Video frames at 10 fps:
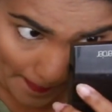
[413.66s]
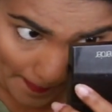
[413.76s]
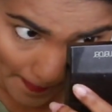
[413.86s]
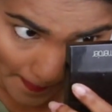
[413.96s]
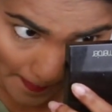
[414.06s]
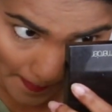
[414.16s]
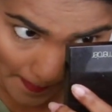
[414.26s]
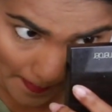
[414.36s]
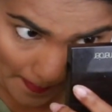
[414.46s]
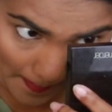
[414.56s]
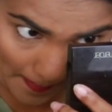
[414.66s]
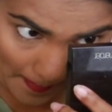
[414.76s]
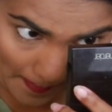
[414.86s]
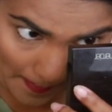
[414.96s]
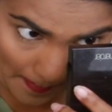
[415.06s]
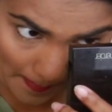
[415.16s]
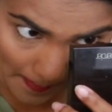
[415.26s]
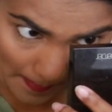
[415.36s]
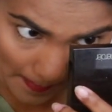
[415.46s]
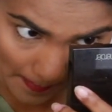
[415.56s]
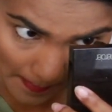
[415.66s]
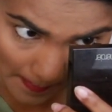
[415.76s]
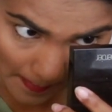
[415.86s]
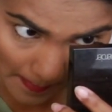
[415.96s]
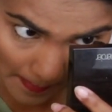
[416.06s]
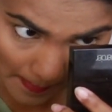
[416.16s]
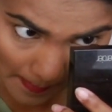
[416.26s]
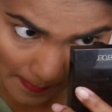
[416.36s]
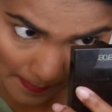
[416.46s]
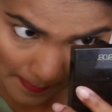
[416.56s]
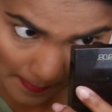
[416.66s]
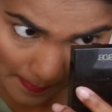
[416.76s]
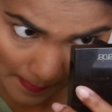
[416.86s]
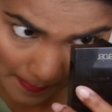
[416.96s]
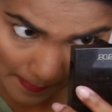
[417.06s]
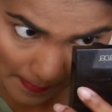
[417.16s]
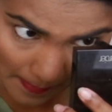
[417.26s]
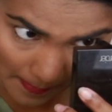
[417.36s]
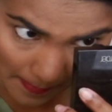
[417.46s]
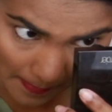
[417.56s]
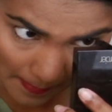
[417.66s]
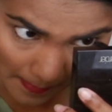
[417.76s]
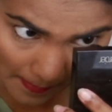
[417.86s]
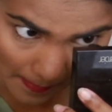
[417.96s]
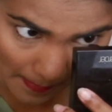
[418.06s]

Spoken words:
[no speech]